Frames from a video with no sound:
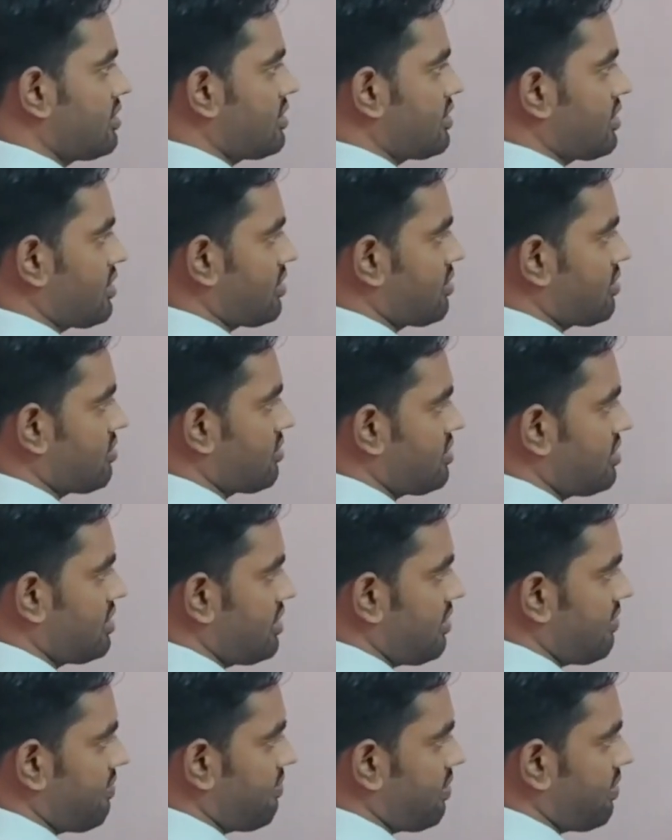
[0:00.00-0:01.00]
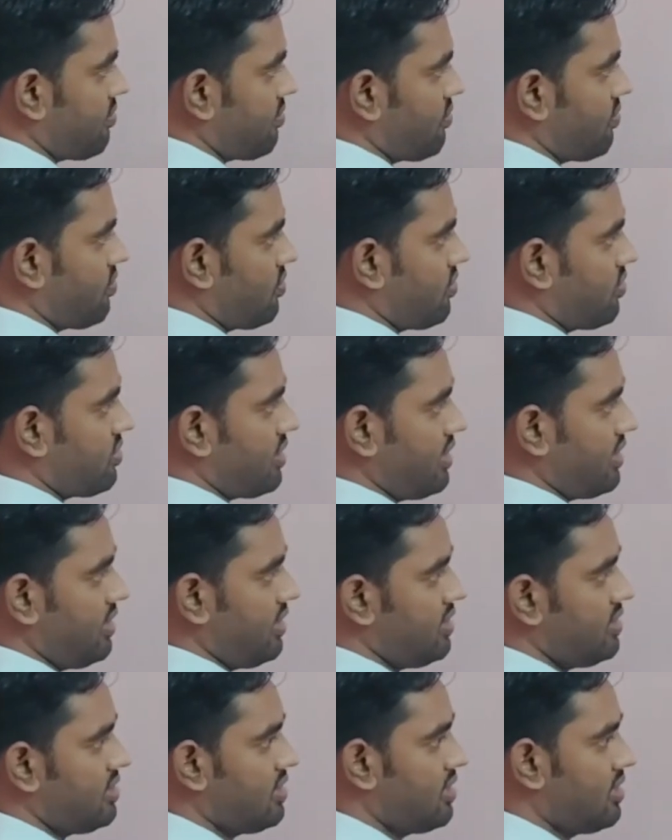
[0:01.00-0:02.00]
The question number 4
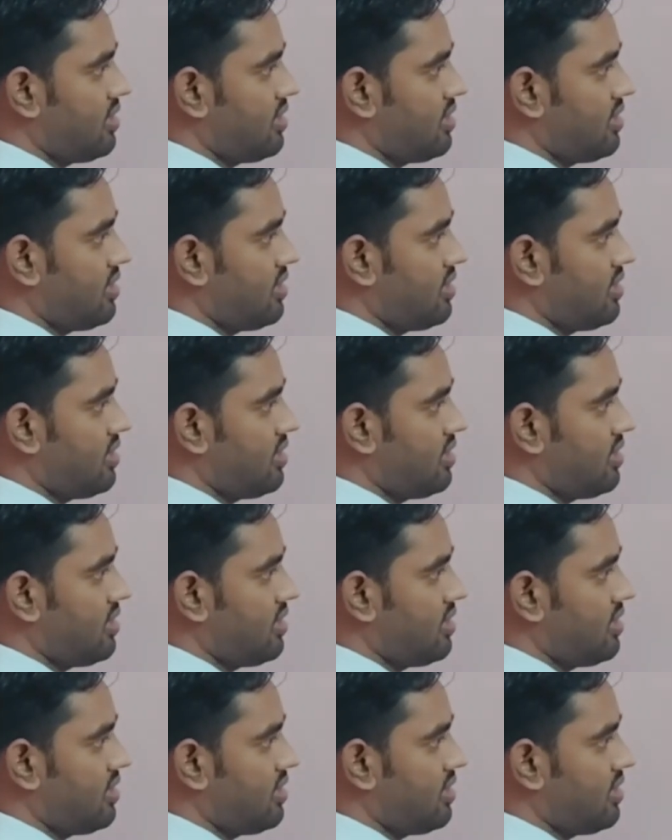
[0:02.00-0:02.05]
is,